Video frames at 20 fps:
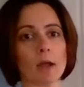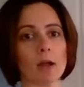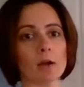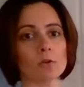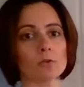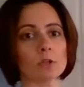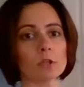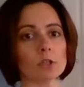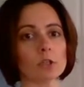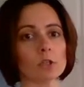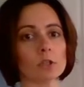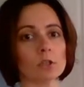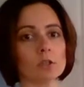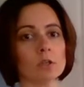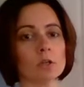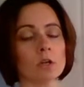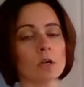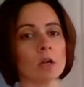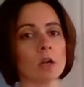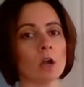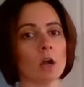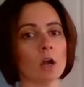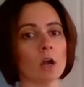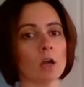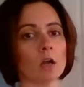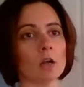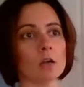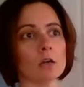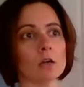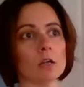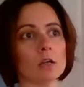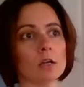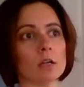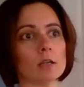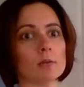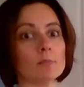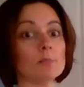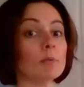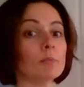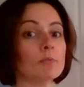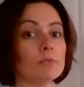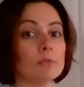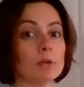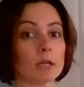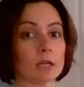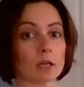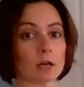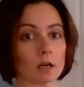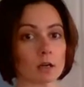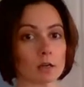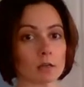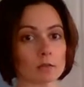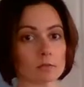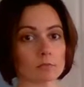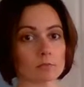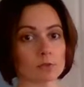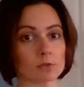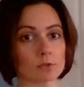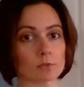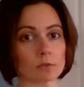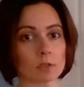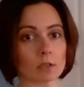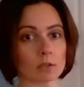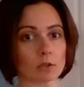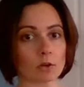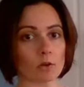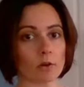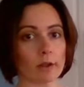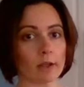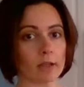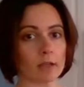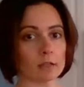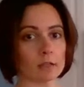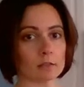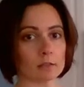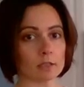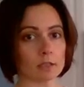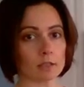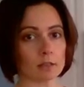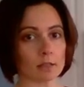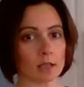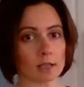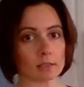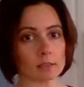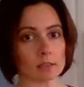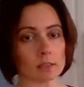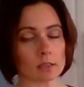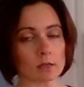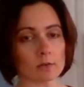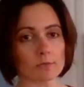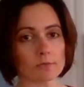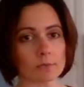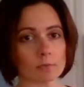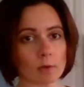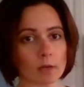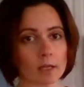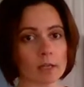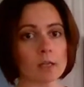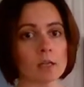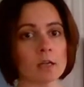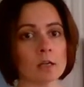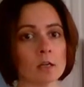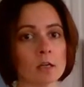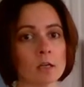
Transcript: powder, and paprika. So I'm gonna go ahead and get that stuff in my